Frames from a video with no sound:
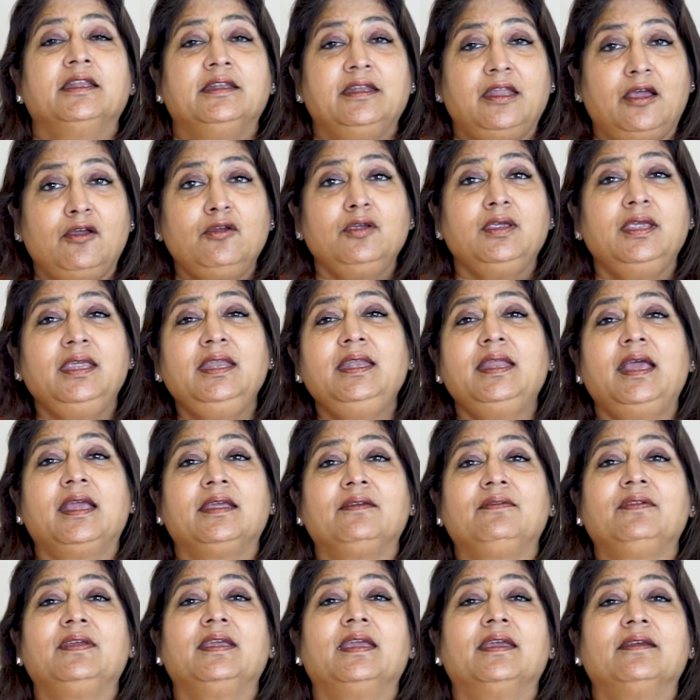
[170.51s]
Now in
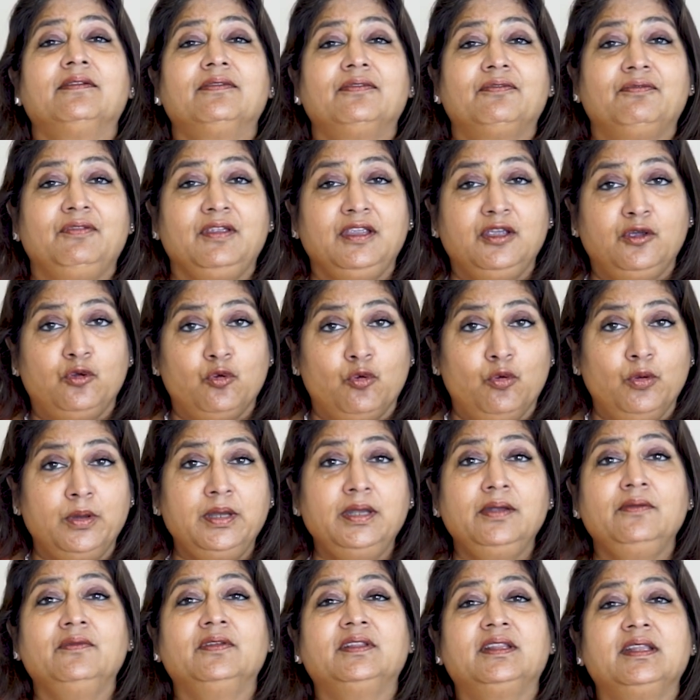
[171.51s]
IVF, we go
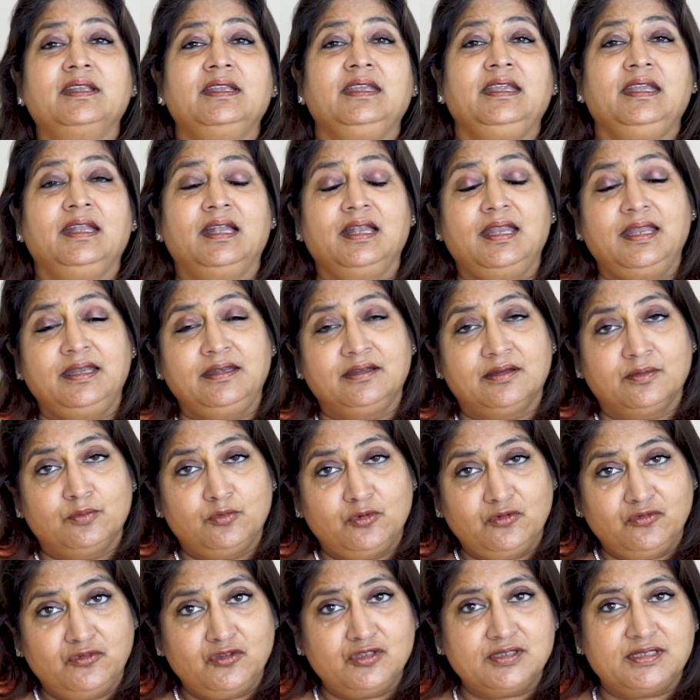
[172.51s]
in with a needle and
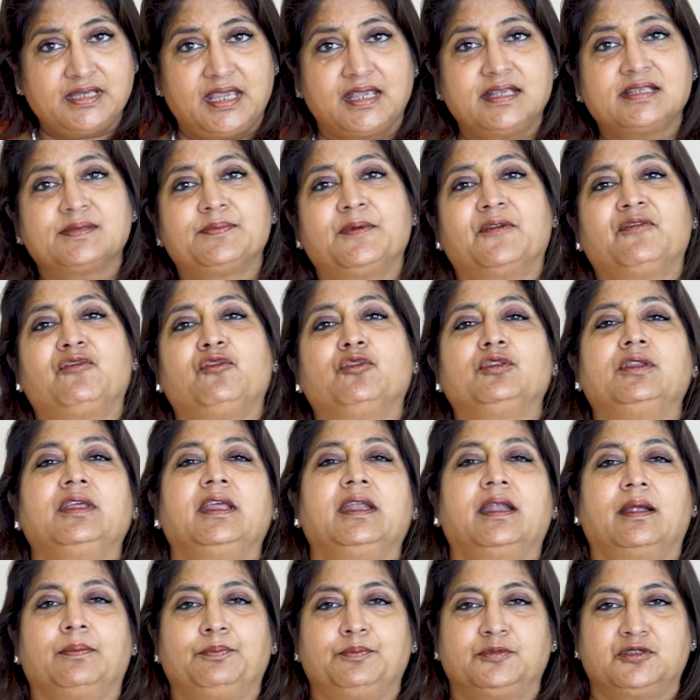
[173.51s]
remove those eggs before
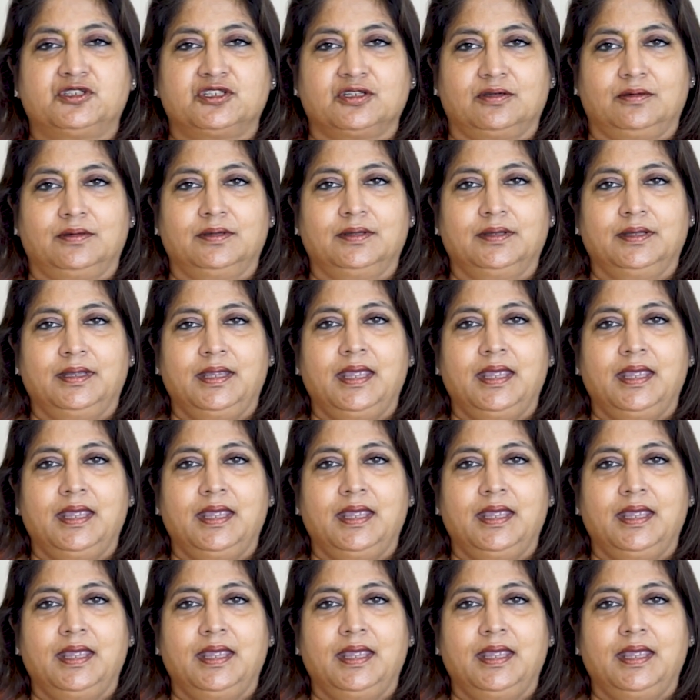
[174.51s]
they rupture.